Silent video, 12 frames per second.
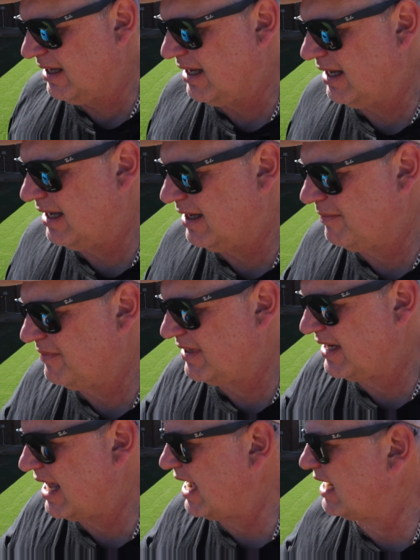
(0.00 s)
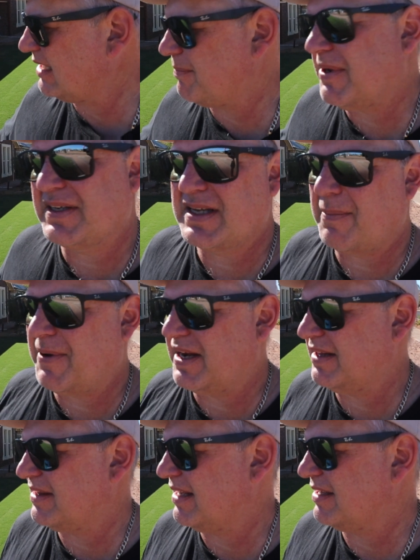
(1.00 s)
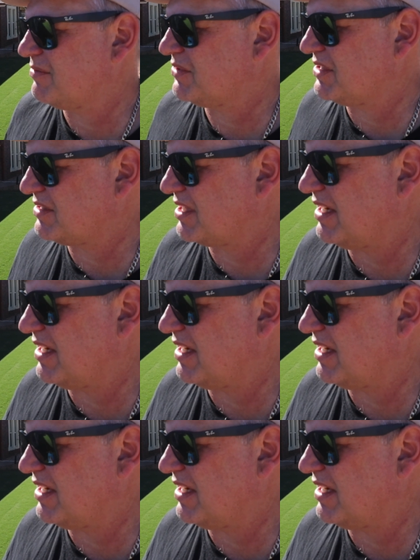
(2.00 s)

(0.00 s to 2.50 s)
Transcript: It hardly picked up anything. It was just to